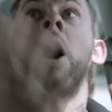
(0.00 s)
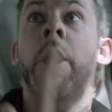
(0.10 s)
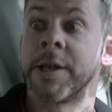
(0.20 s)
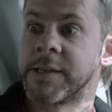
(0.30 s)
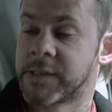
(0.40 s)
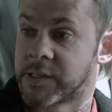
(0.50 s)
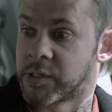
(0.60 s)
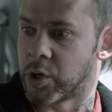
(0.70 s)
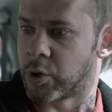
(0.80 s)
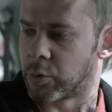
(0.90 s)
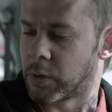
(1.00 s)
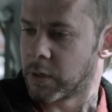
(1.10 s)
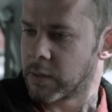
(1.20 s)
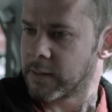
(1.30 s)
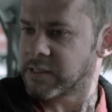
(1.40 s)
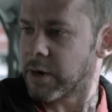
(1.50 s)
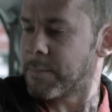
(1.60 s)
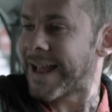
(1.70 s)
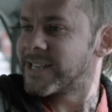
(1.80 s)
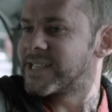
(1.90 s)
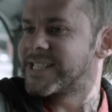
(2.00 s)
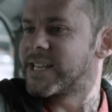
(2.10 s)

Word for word: artists do. That's how he managed to